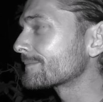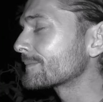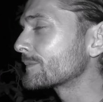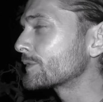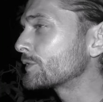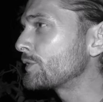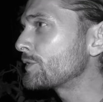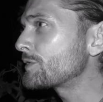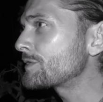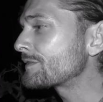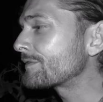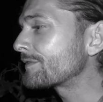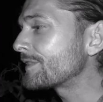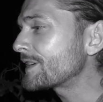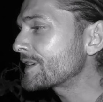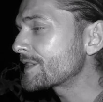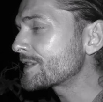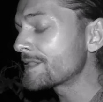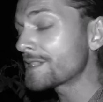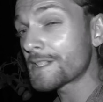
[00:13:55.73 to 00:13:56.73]

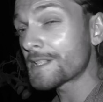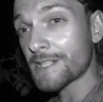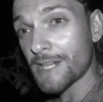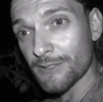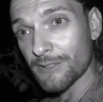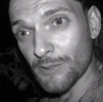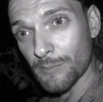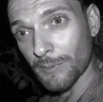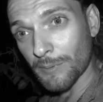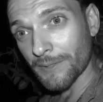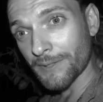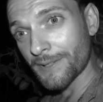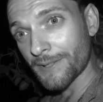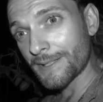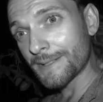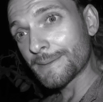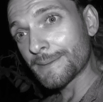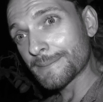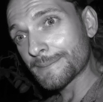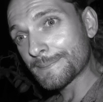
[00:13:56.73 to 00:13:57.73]
crucifixion's a terrible
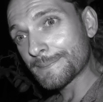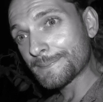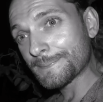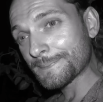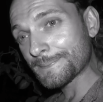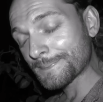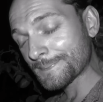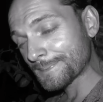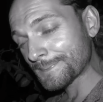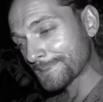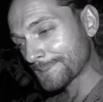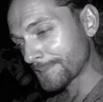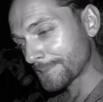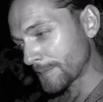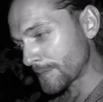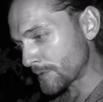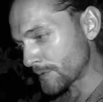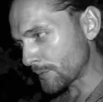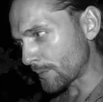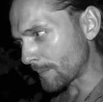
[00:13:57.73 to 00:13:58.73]
thing
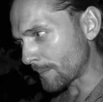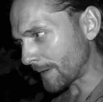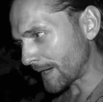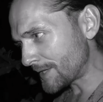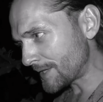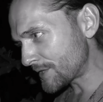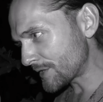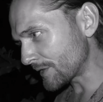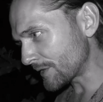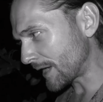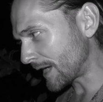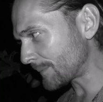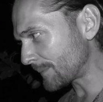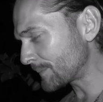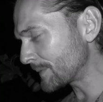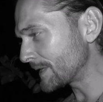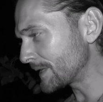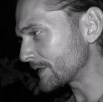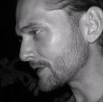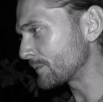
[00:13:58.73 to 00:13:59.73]
to imagine
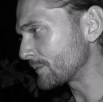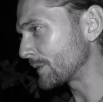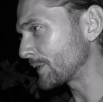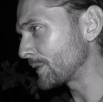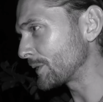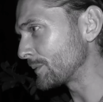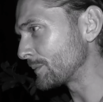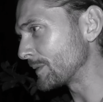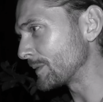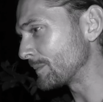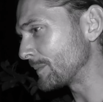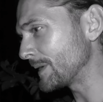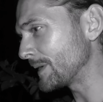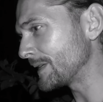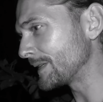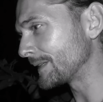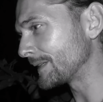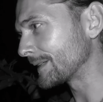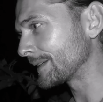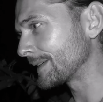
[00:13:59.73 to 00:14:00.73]
happening to a human
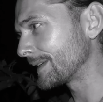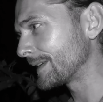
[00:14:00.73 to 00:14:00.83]
being.